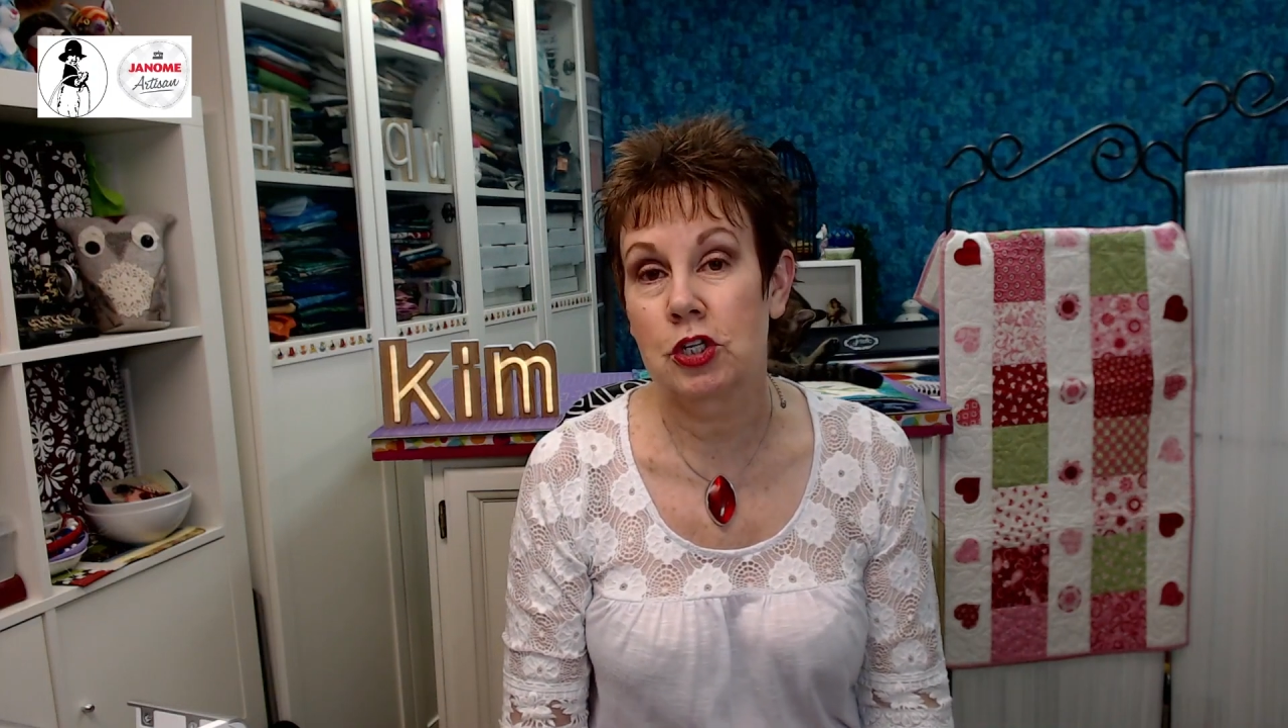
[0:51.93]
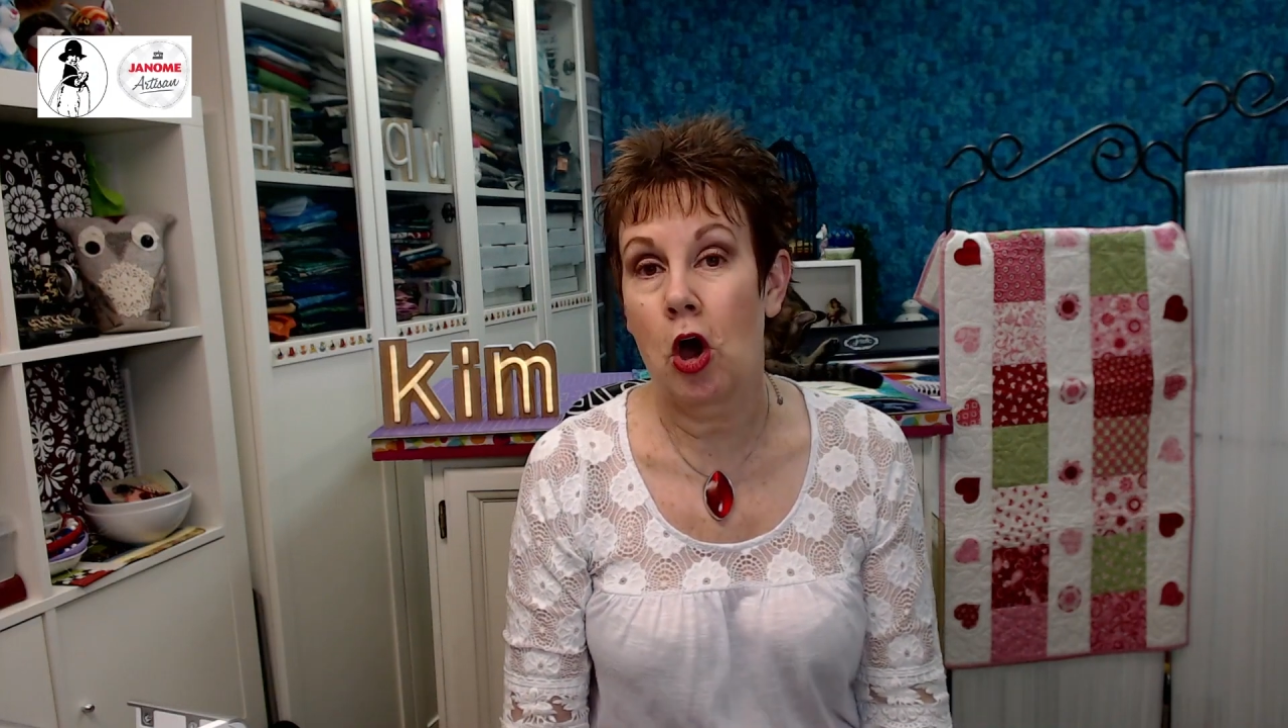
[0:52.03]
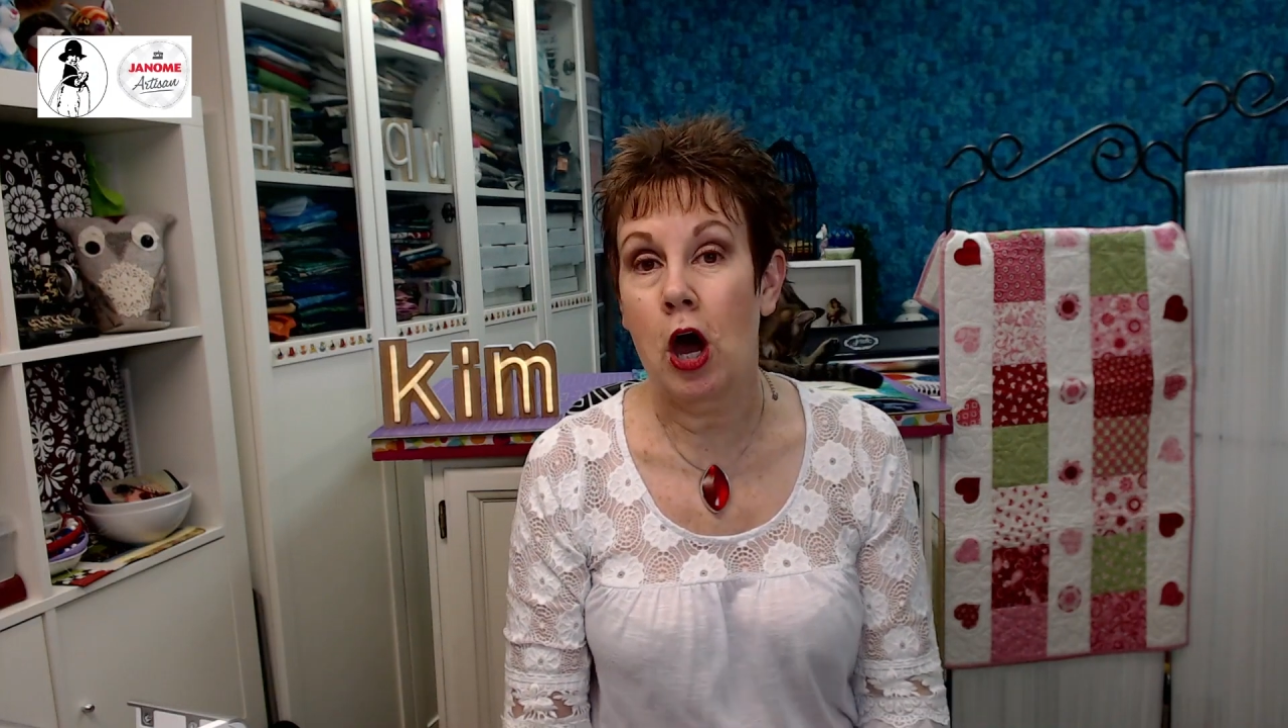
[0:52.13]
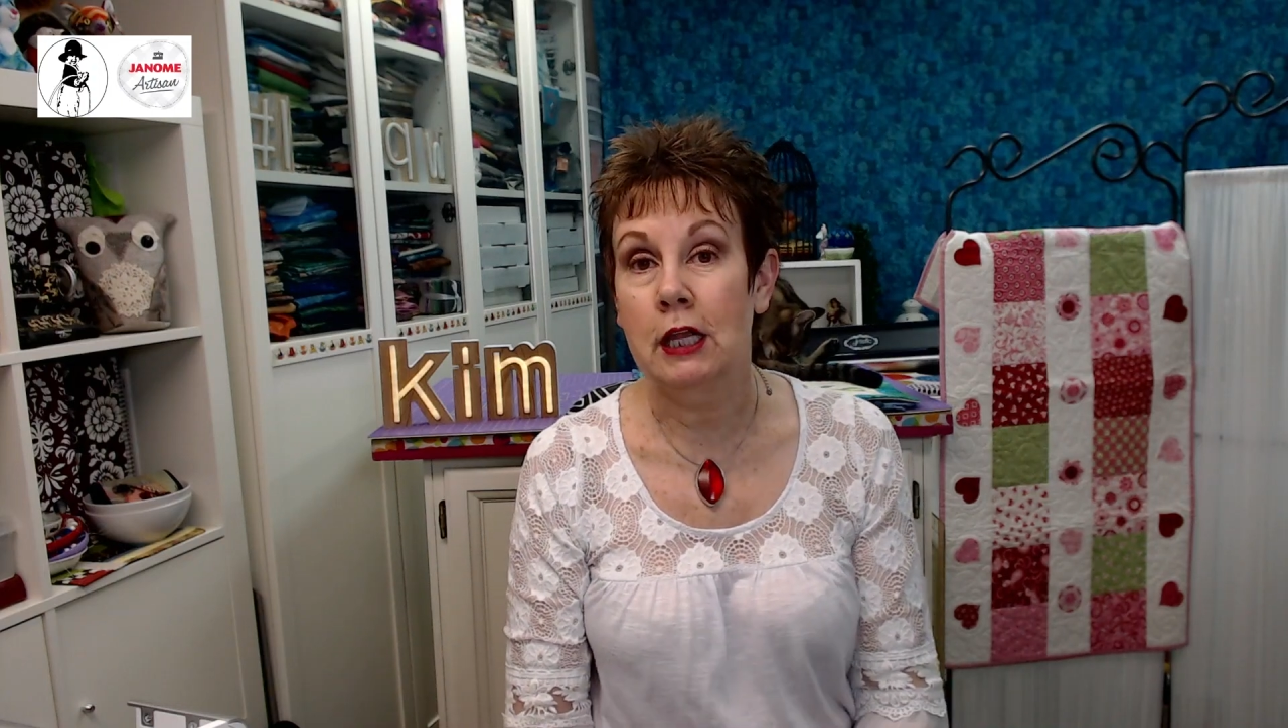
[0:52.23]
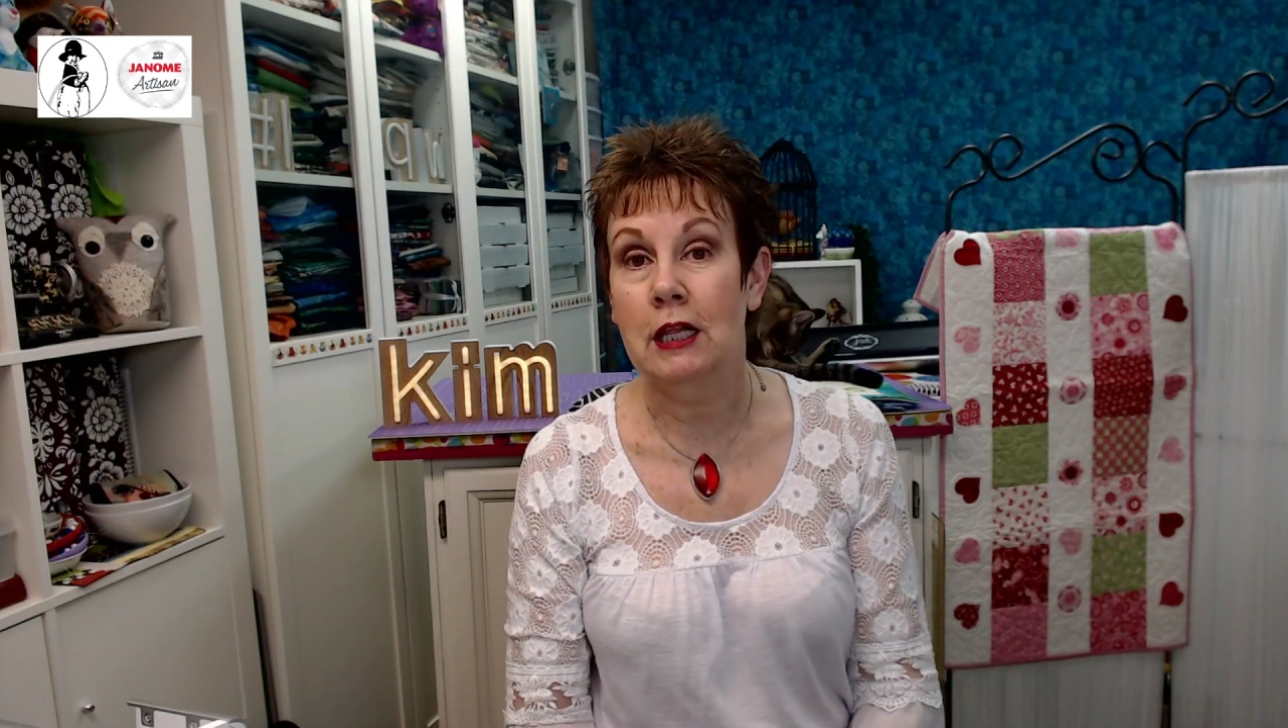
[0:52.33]

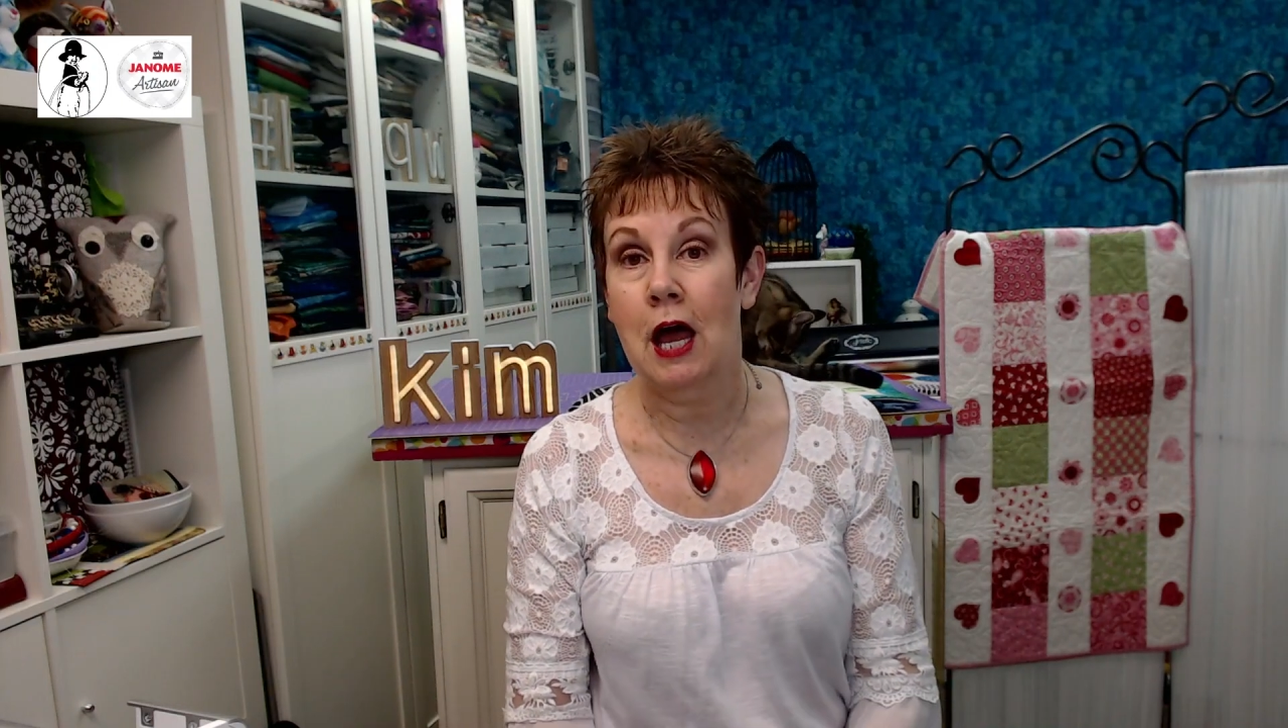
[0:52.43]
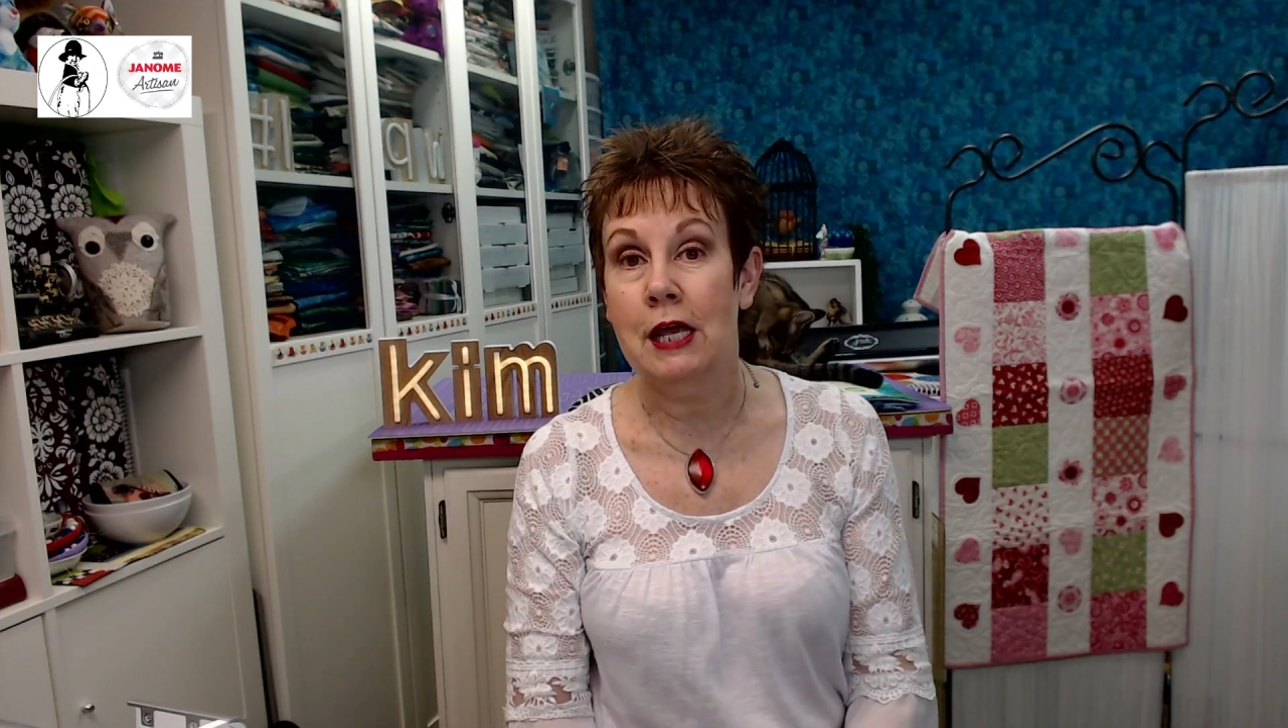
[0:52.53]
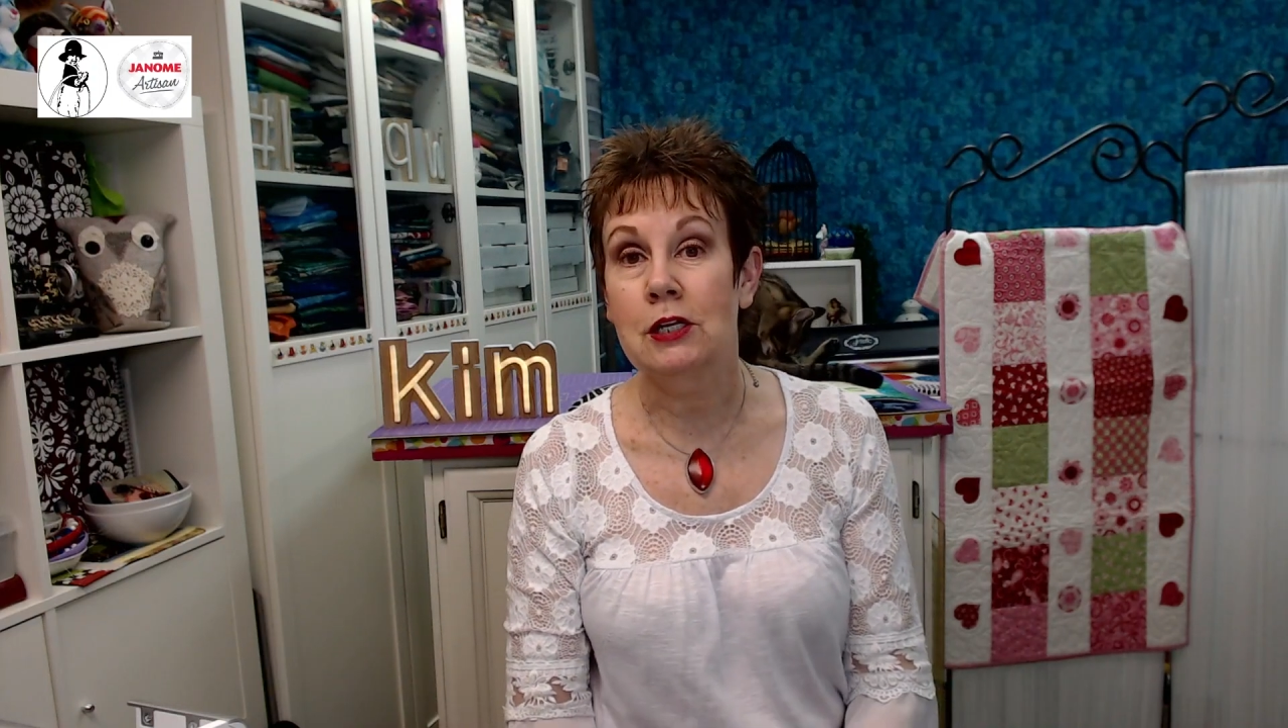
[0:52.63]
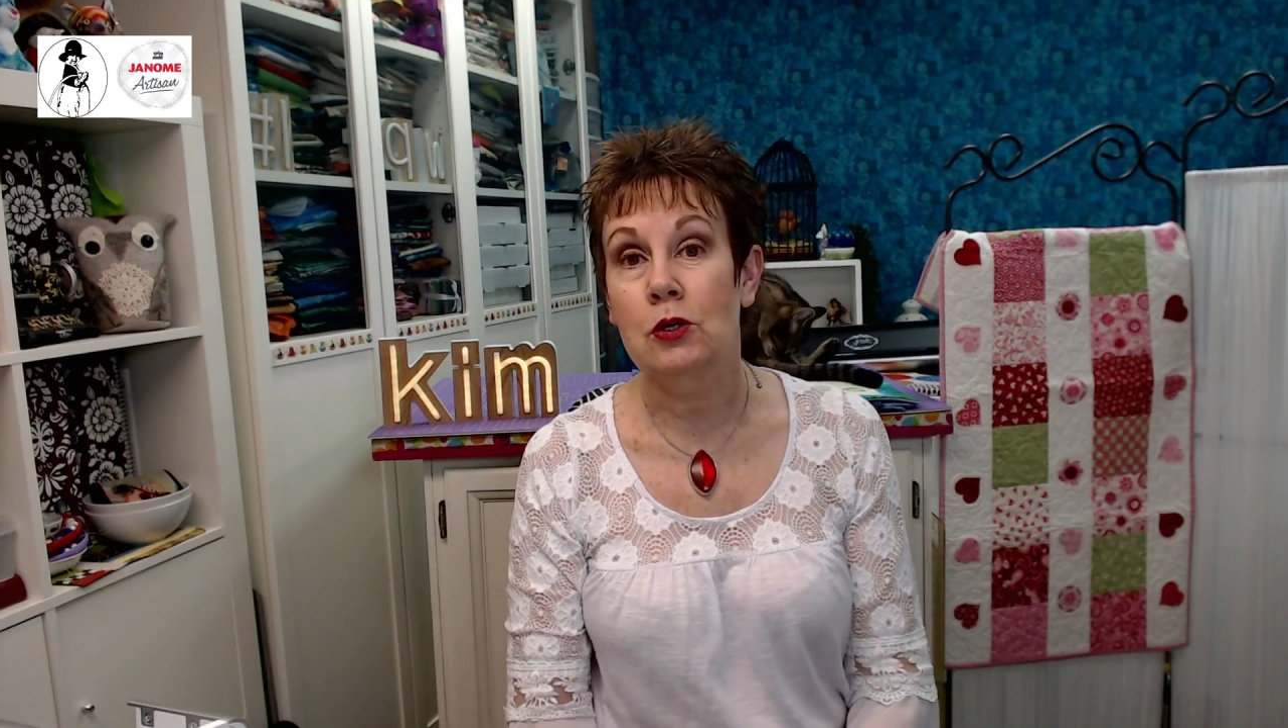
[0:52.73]
online